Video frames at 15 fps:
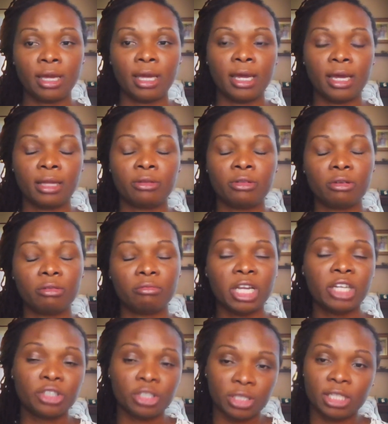and
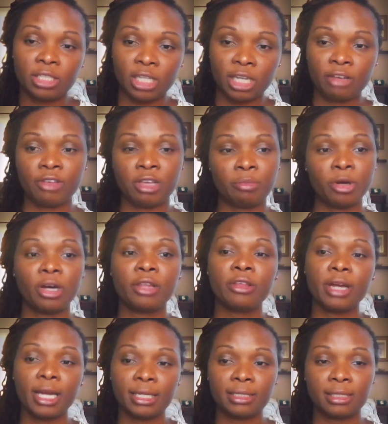not just HIV, but
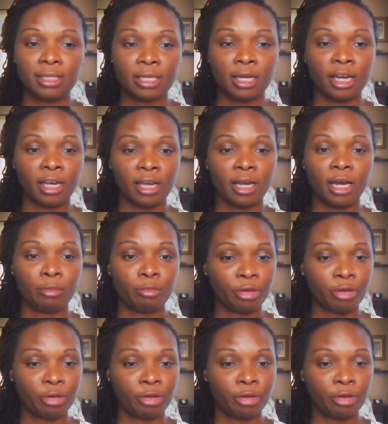other STI